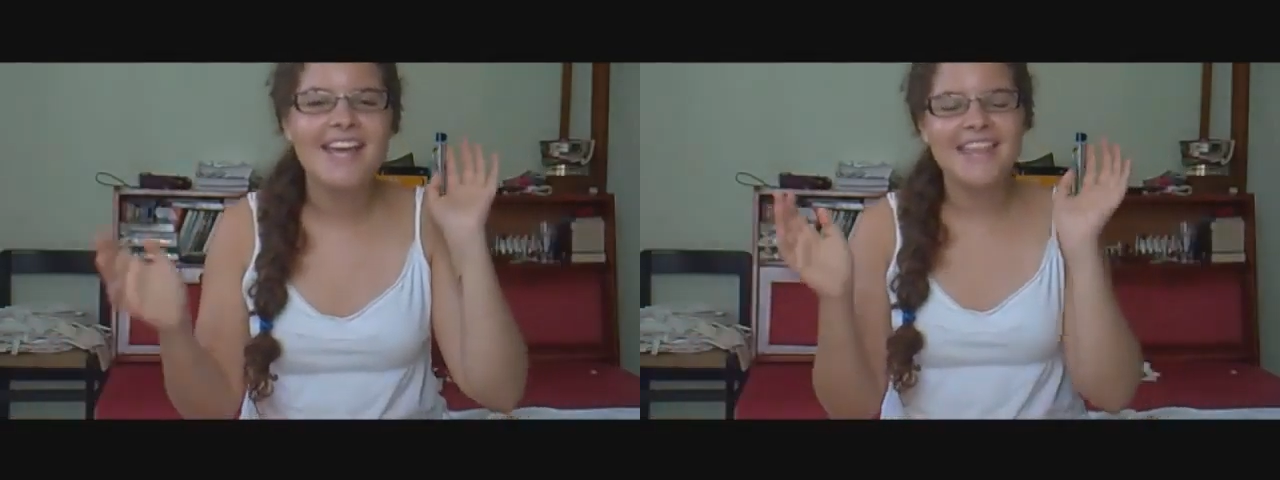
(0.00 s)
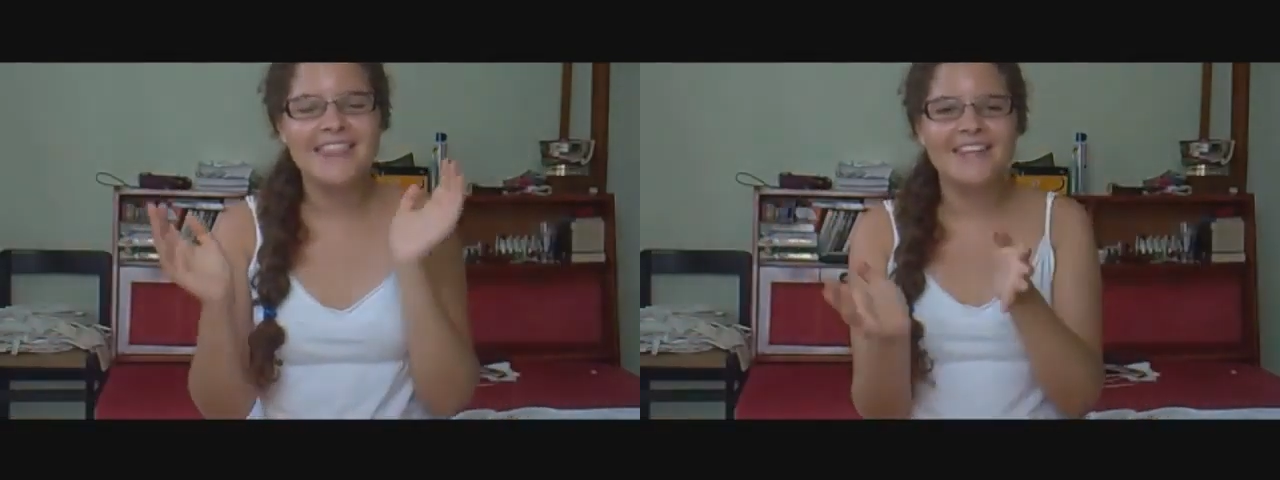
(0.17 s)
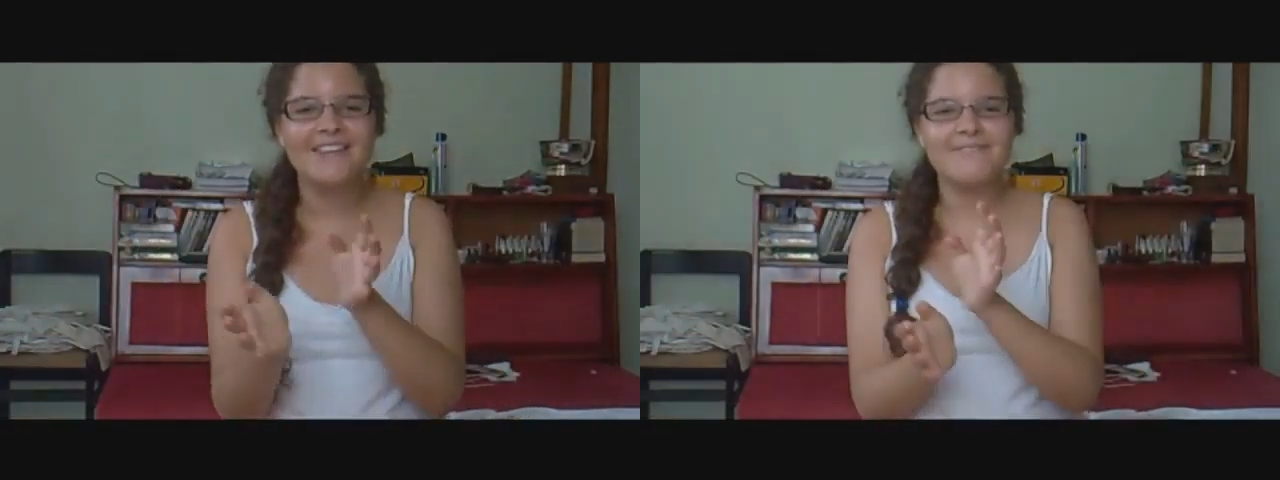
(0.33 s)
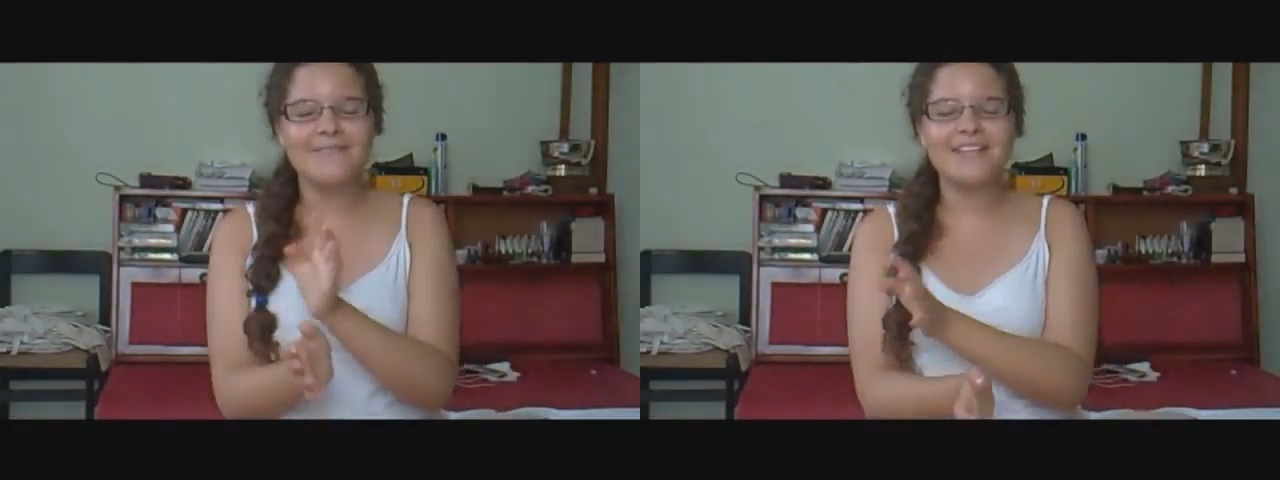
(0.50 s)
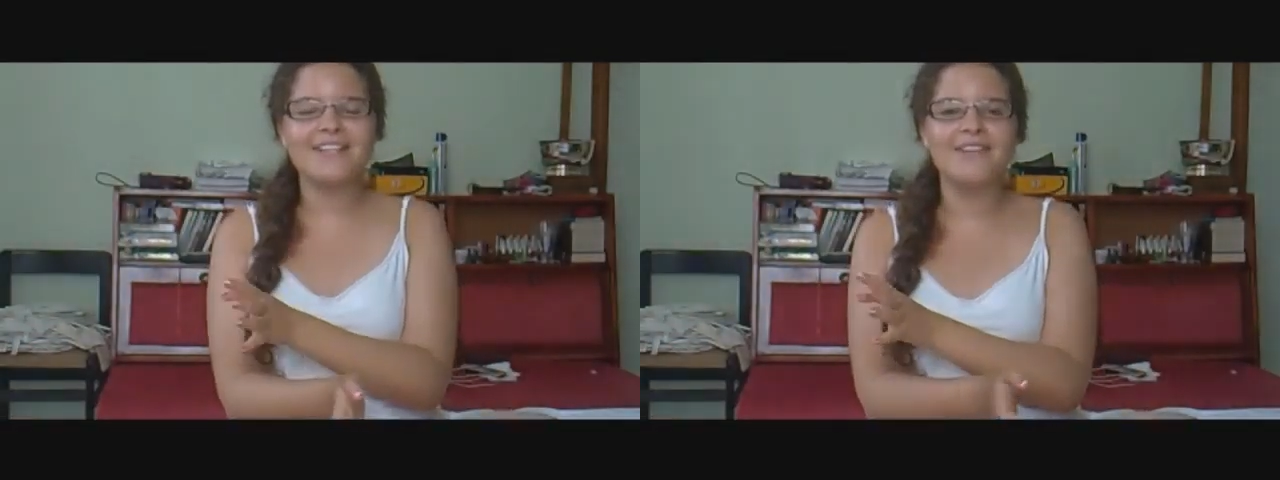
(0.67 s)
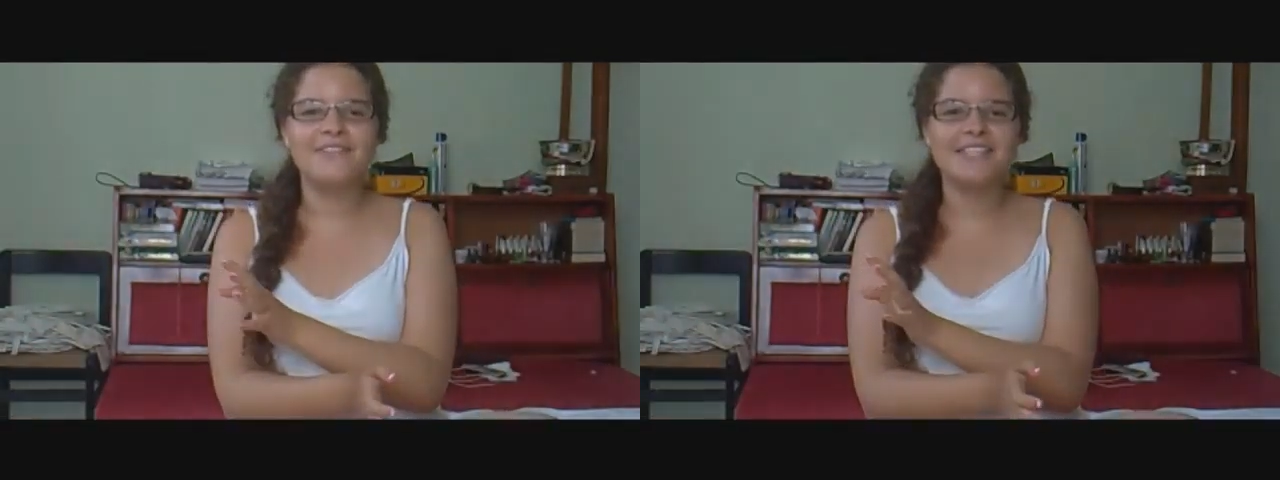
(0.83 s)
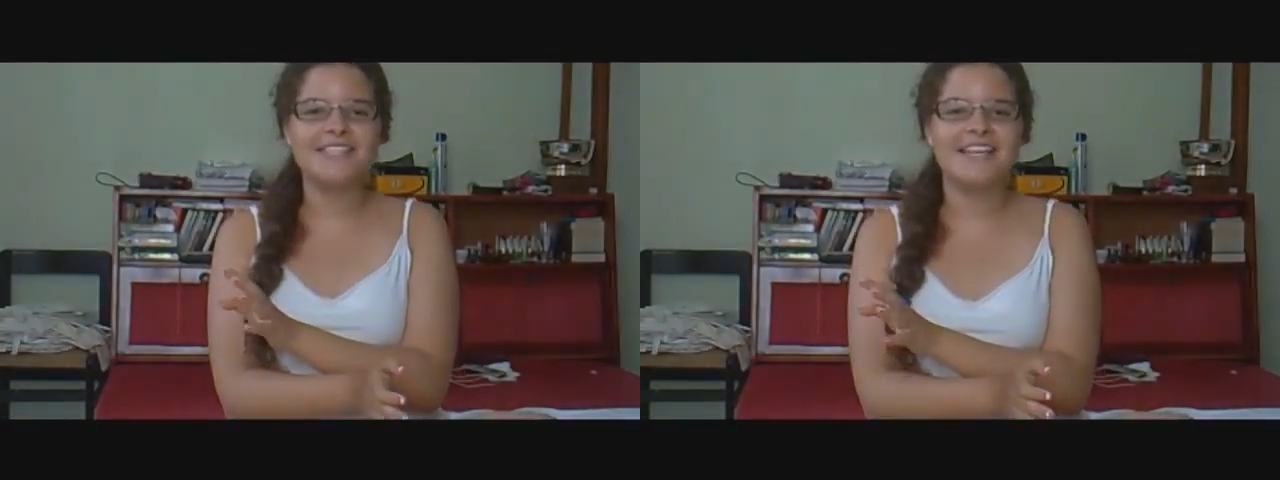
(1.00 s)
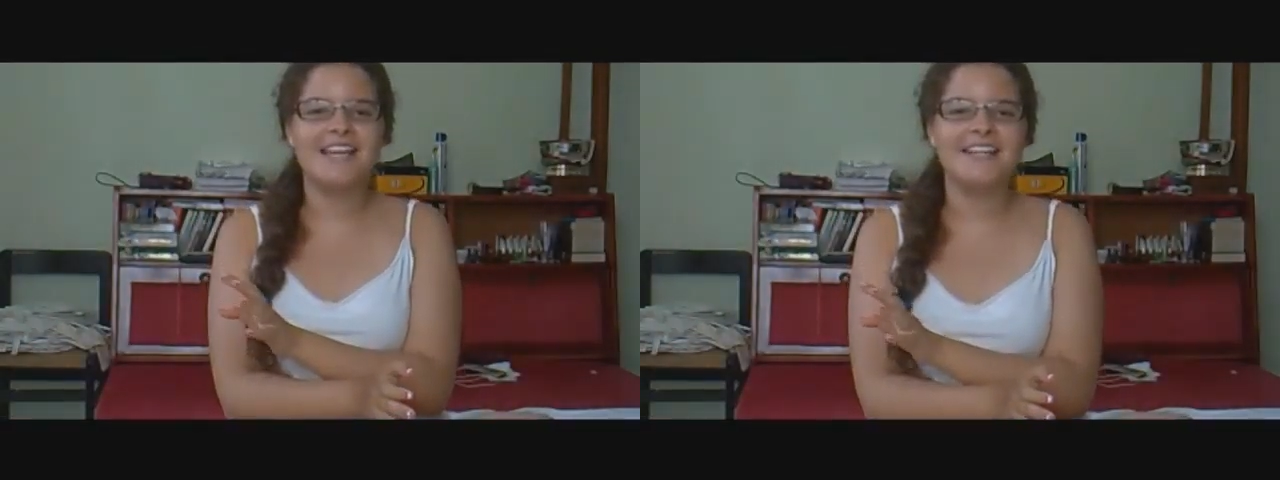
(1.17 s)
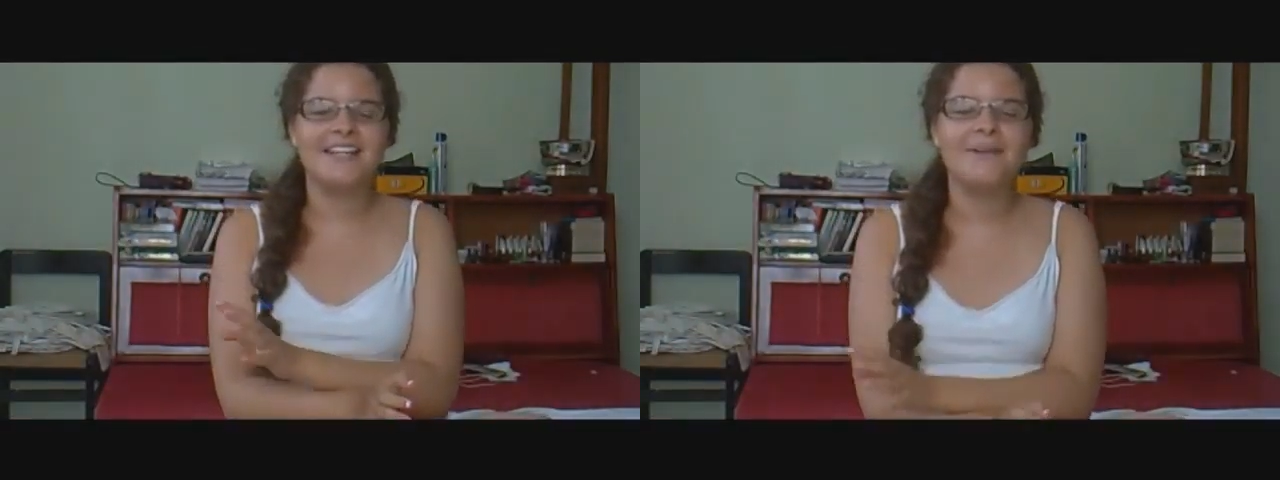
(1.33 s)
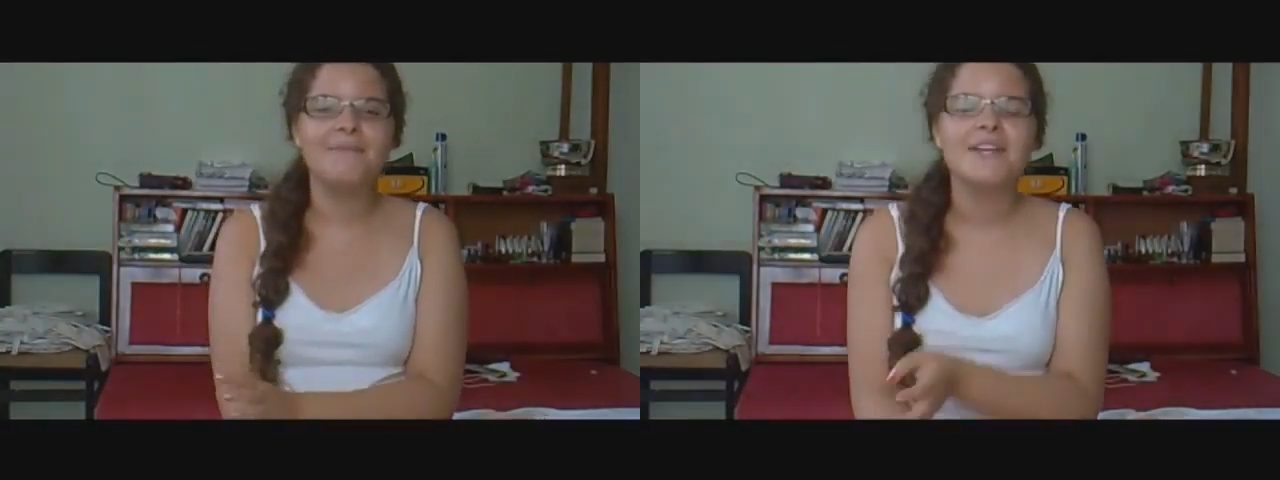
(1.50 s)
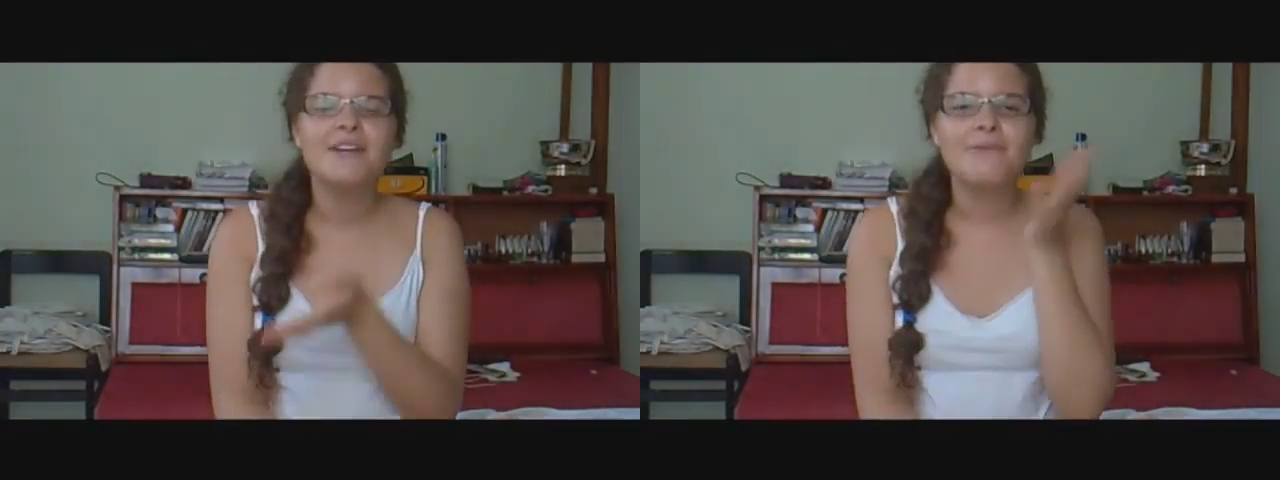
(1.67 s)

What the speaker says: in the middle of the stadium.